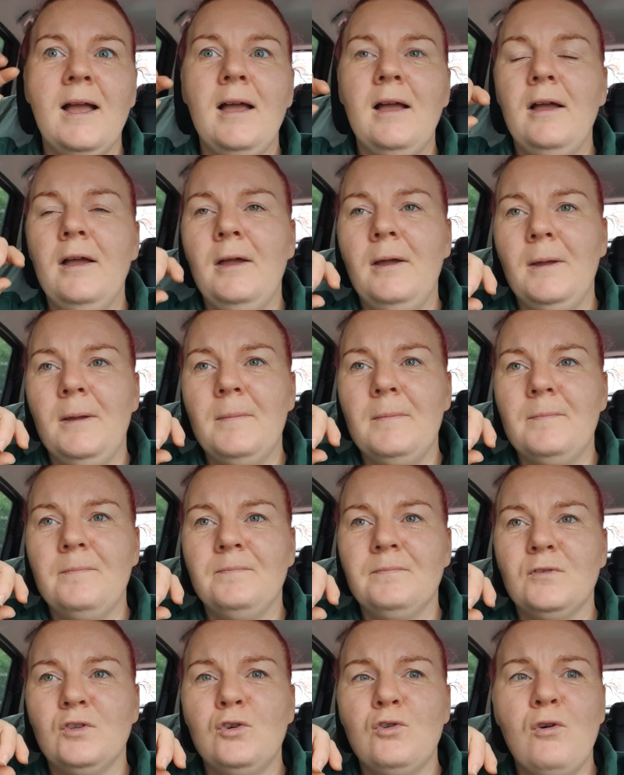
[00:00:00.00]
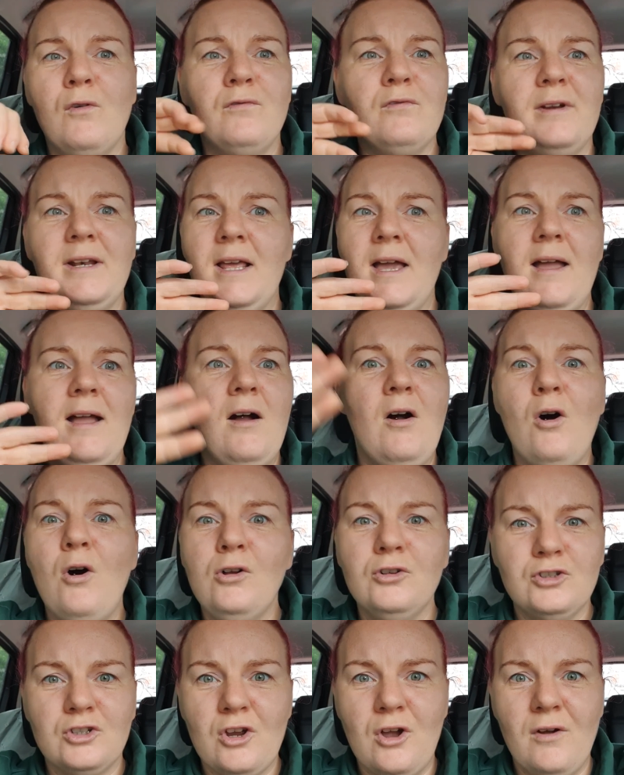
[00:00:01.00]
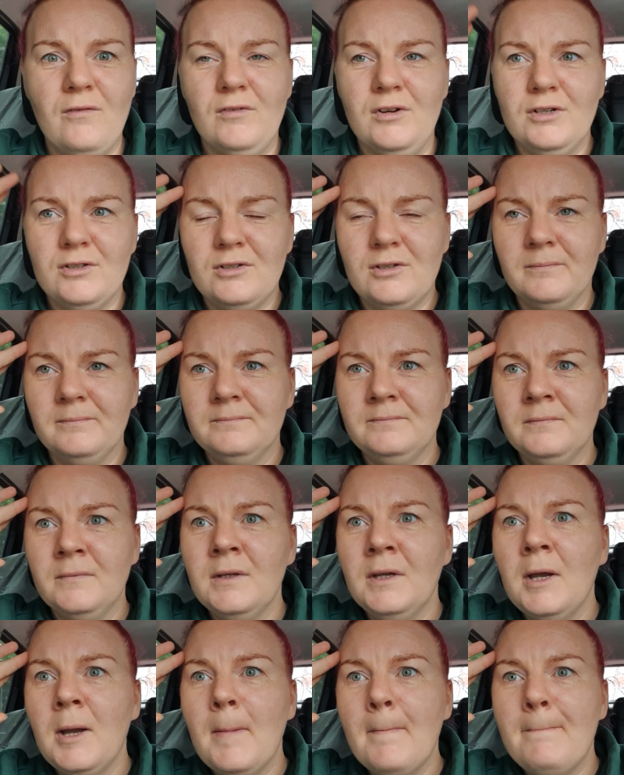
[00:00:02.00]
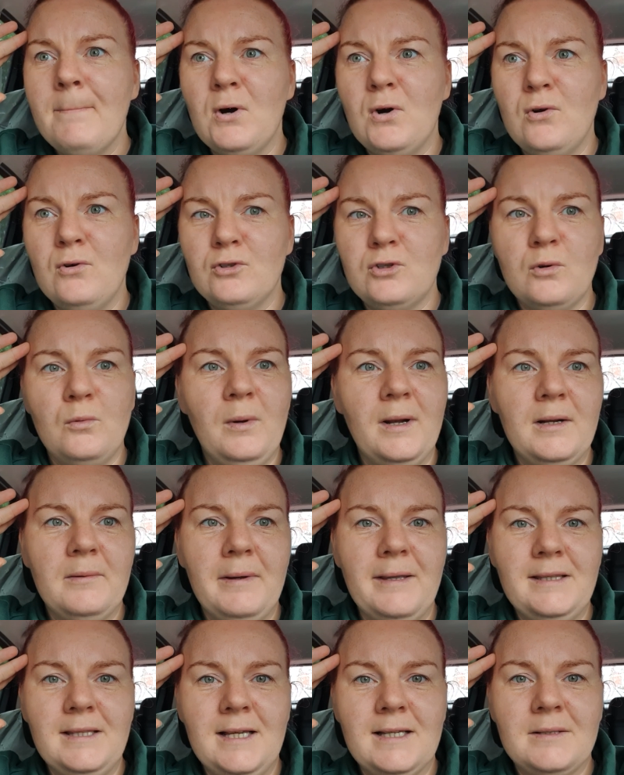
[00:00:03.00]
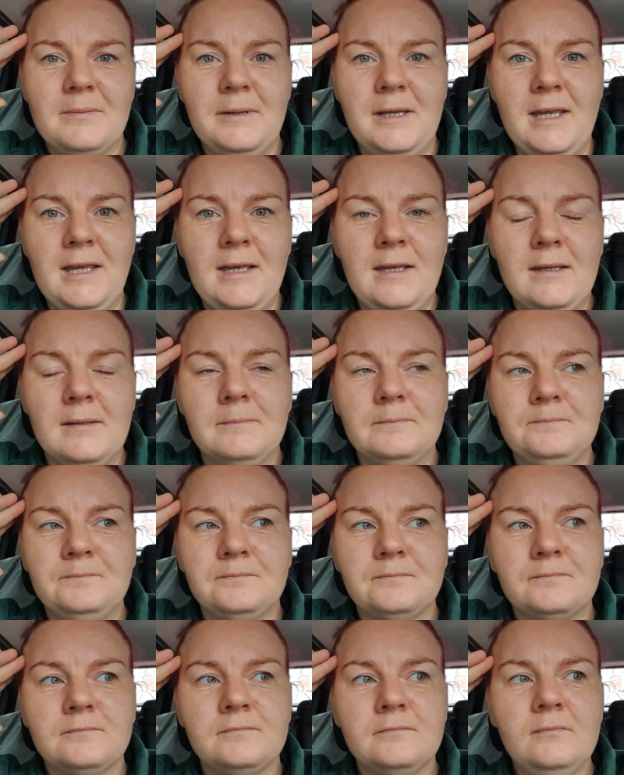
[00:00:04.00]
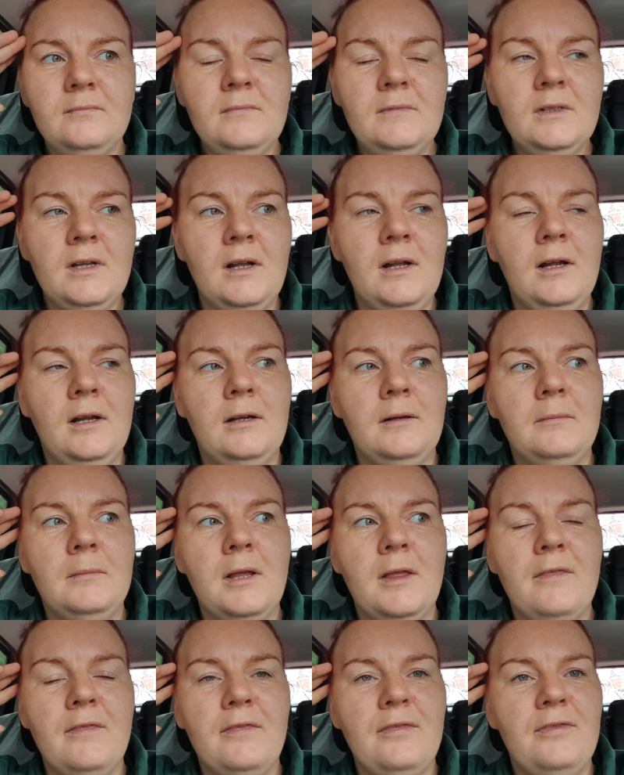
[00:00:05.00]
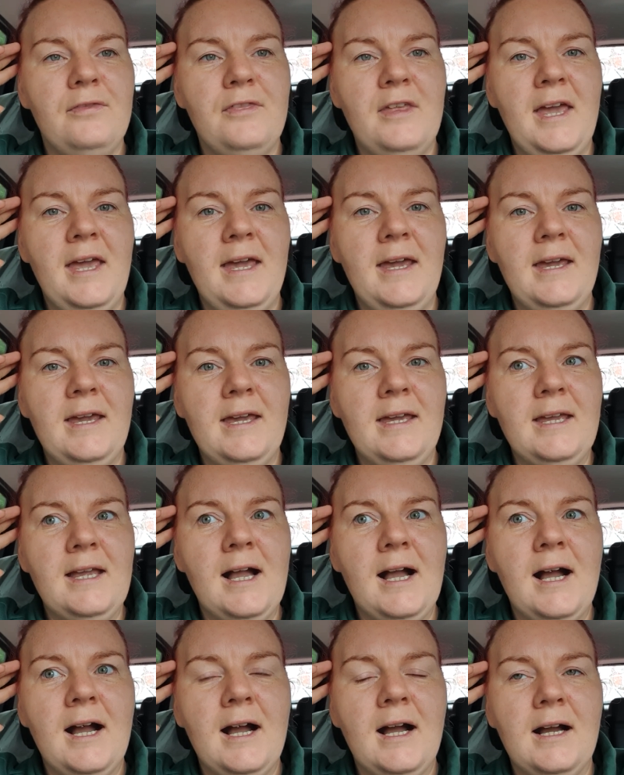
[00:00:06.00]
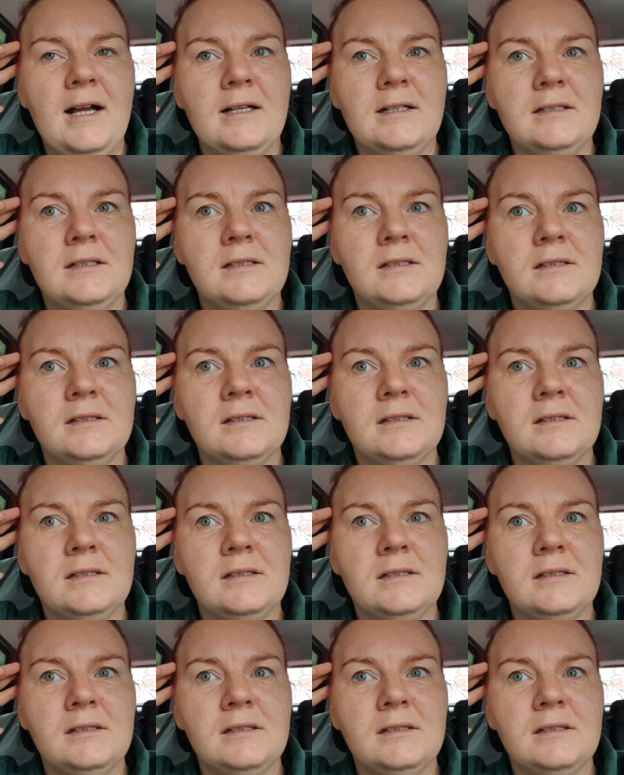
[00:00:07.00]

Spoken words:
covering all genres. But when I went last week, they had